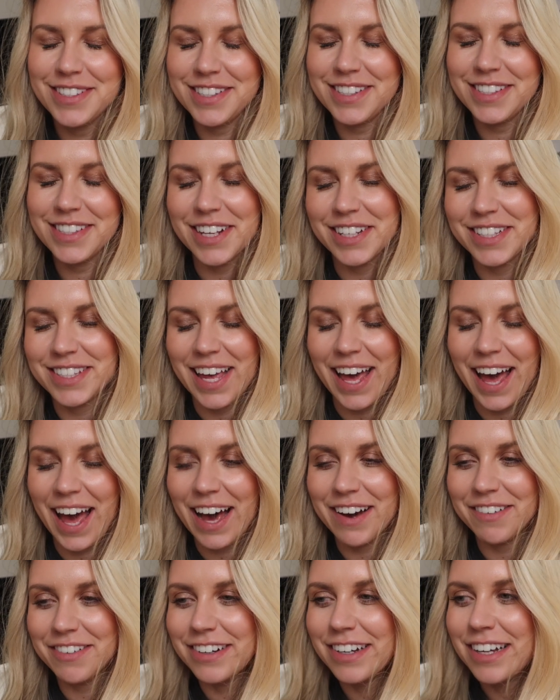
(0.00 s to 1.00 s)
suss it
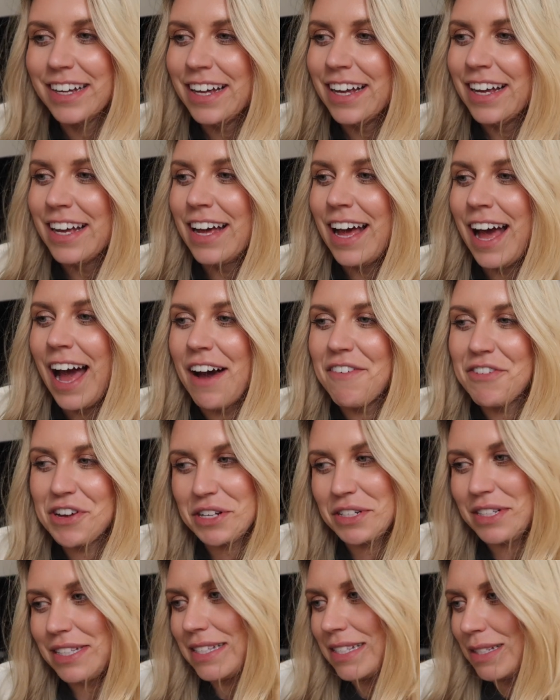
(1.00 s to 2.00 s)
out have a
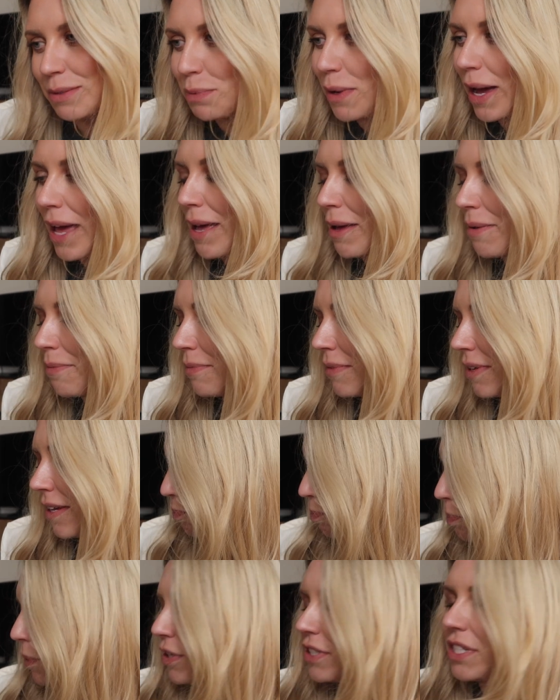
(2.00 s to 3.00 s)
good
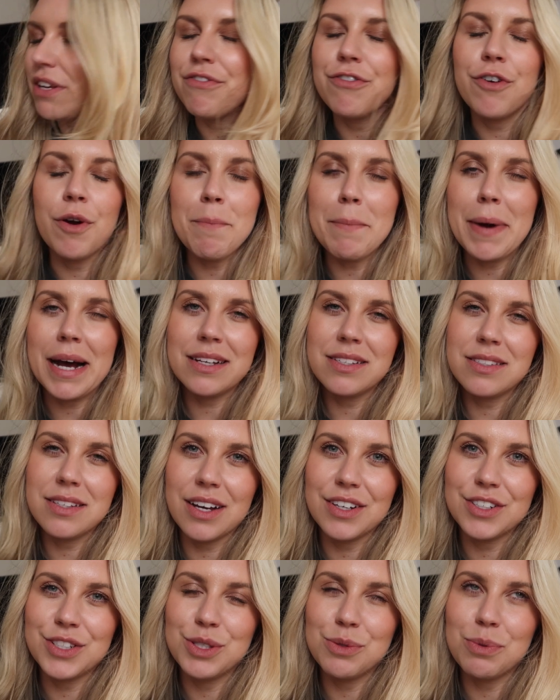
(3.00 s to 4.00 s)
swim. booked in for a
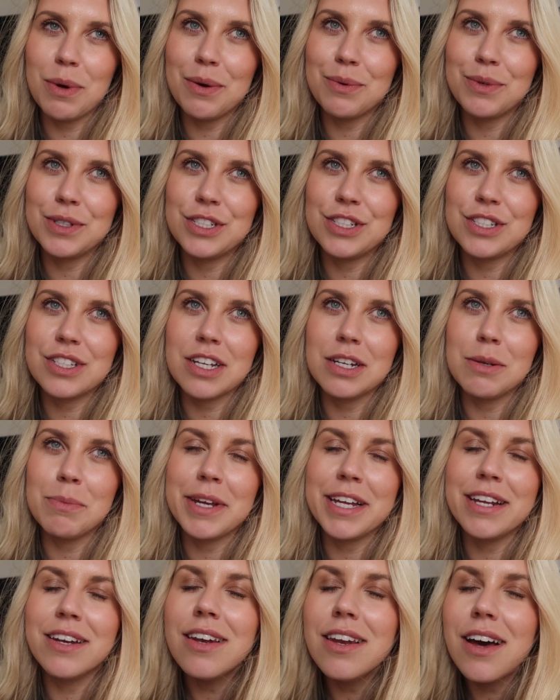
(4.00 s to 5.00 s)
massage as well, which is going to
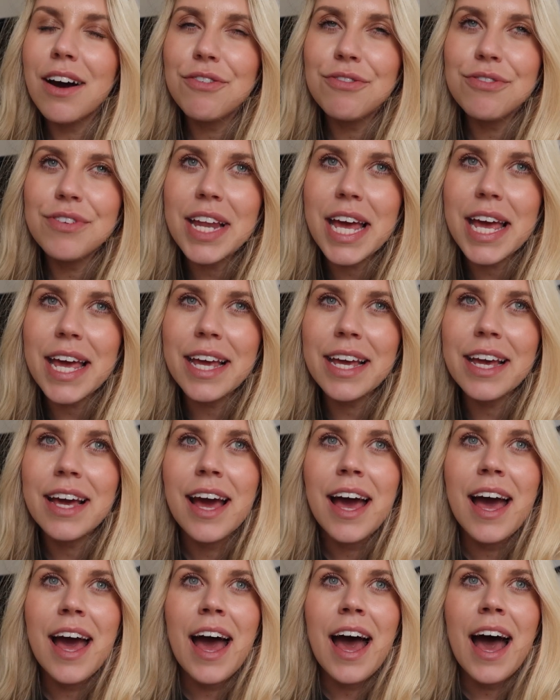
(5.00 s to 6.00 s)
be lovely.
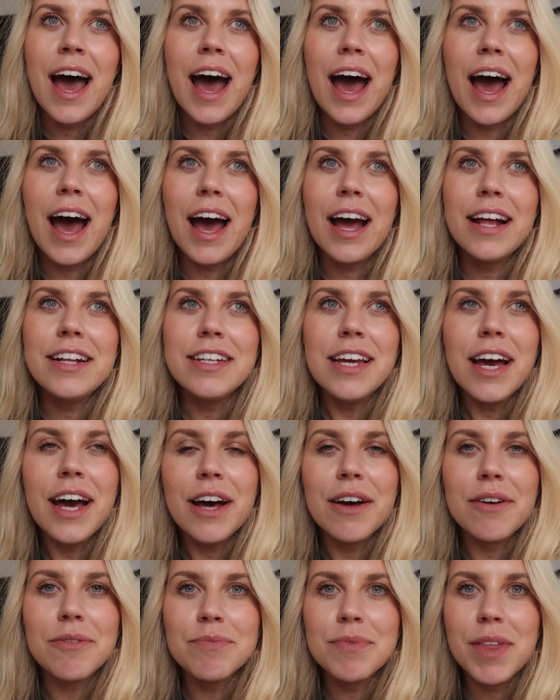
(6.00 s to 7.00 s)
And
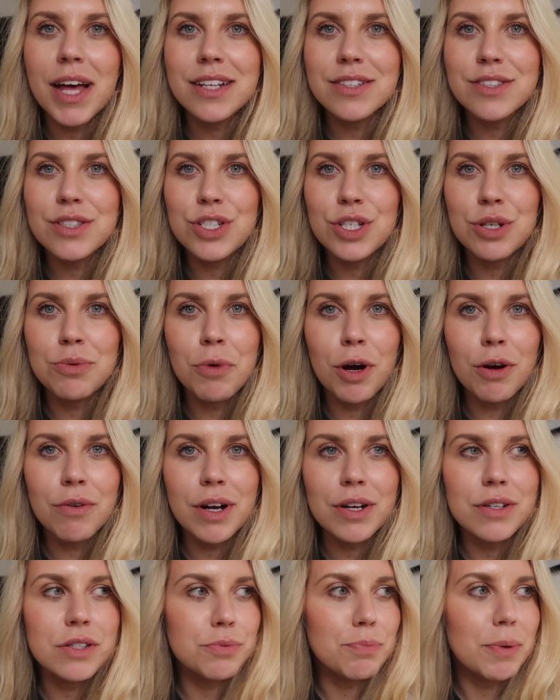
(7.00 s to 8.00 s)
yeah, that's
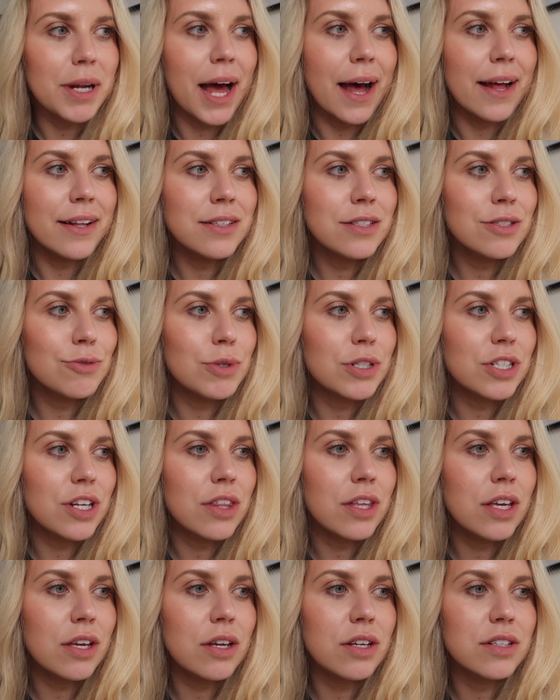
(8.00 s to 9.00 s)
tomorrow's plans, which I
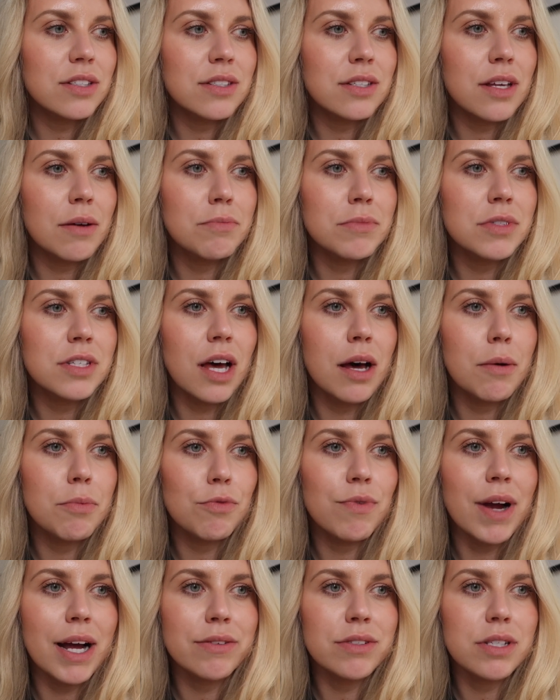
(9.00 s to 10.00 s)
think sums up,
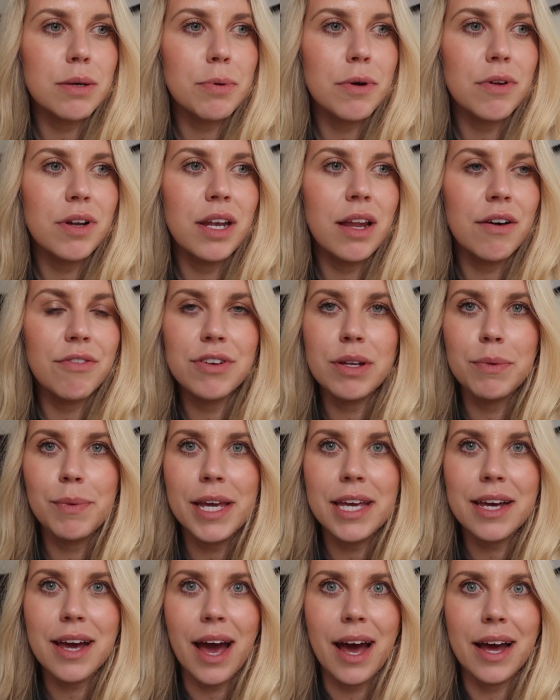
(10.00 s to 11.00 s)
rounds up a lovely
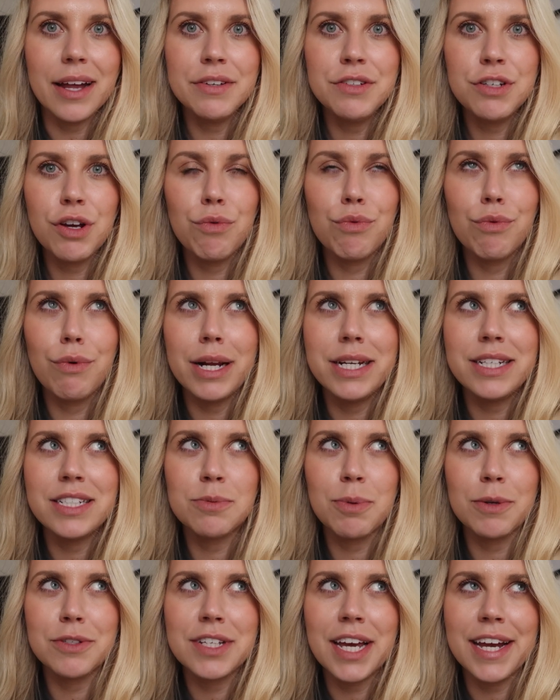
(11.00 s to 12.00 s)
weekend. Really
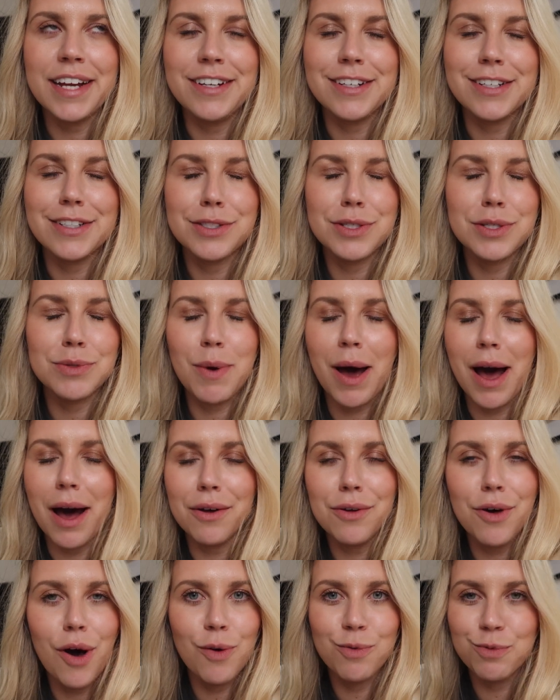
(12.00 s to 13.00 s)
spontaneous as
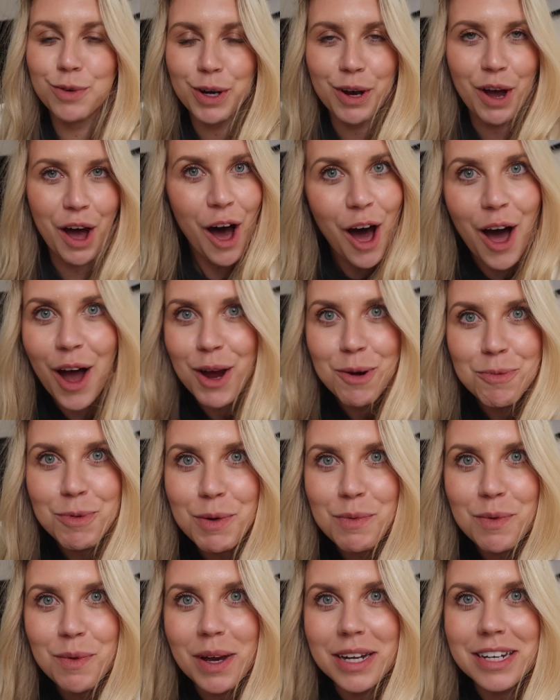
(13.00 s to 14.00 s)
well. En route
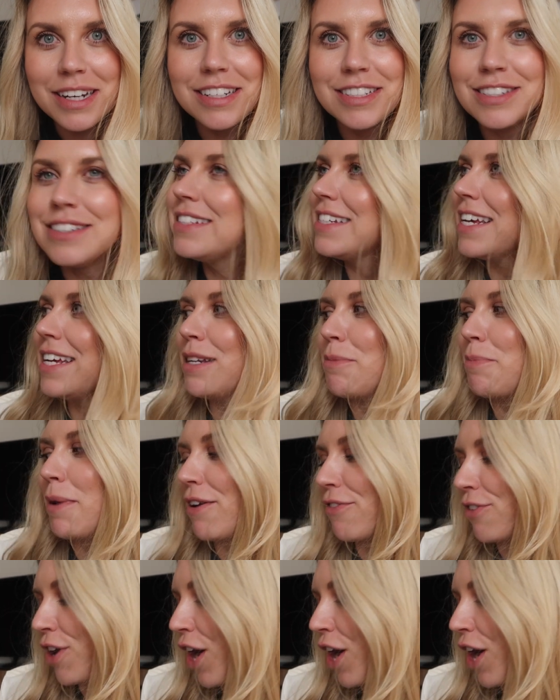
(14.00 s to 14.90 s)
home, we went and did a bit of